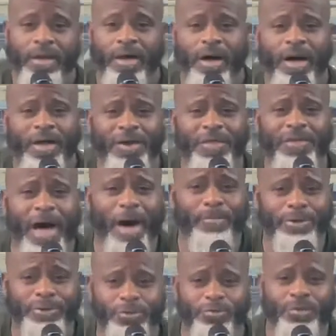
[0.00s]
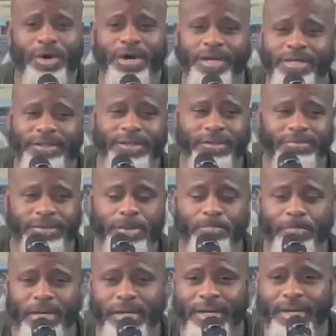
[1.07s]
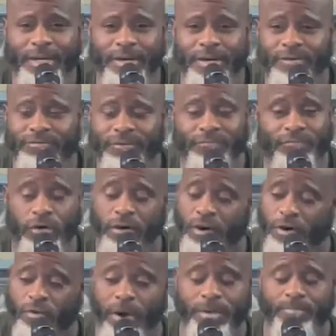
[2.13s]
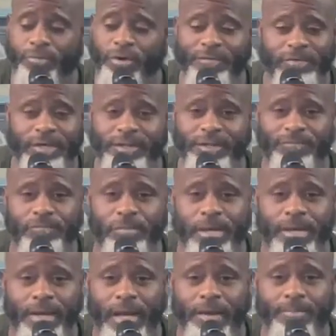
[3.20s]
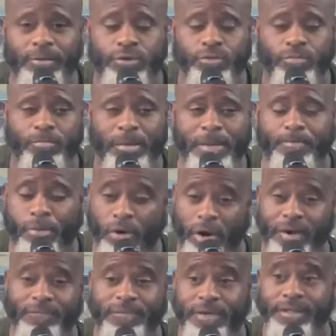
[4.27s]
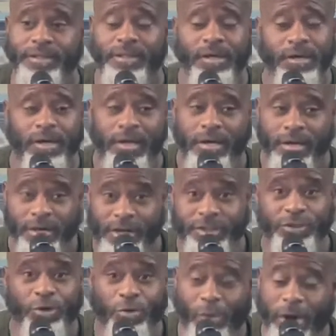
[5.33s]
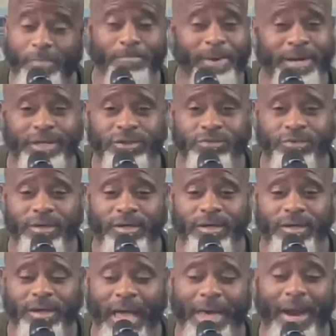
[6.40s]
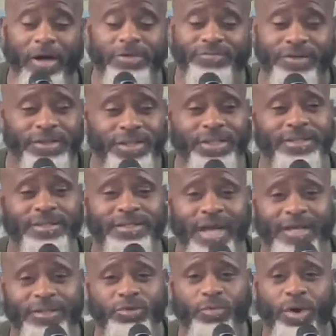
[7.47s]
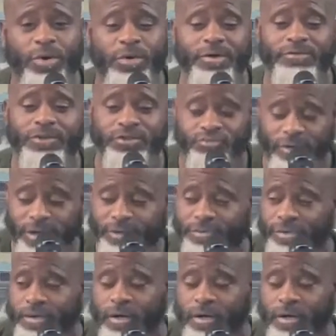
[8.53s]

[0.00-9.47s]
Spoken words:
another opportunity to be here, for a great privilege of being able to be part of this great ministry, Lighthouse for Jesus, Sanctuary of Strength.